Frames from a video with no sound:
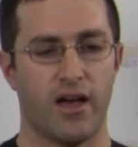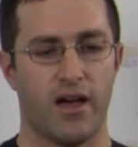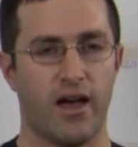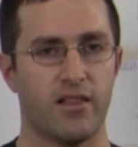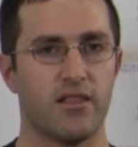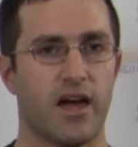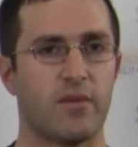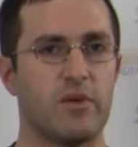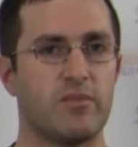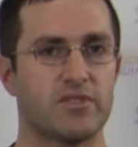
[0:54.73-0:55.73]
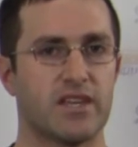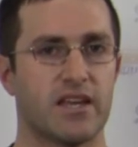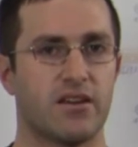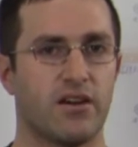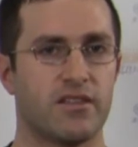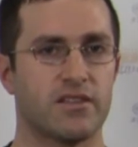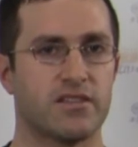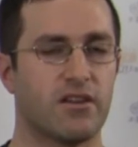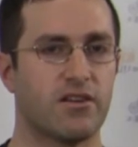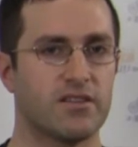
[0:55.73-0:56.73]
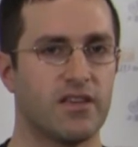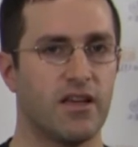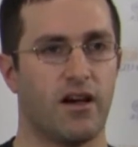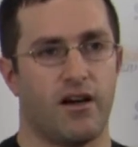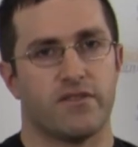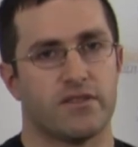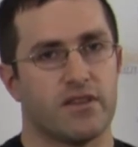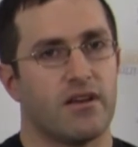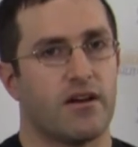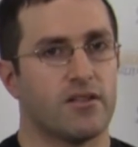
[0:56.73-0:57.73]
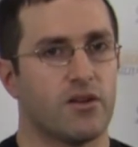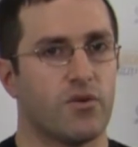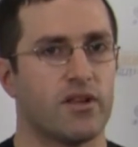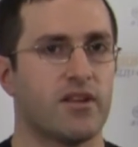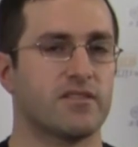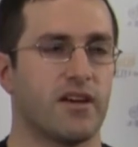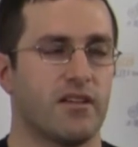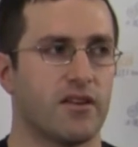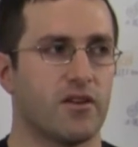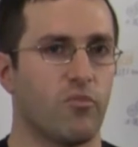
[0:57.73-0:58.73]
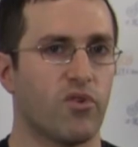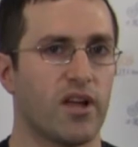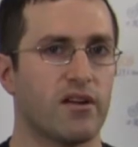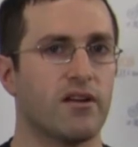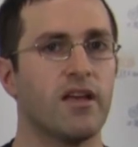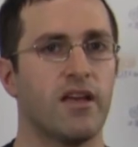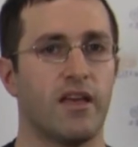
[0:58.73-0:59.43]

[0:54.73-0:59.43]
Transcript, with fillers: Uh, a lot of people digging on this series. Obviously, Harley Quinn, it's kind of like no-brainer.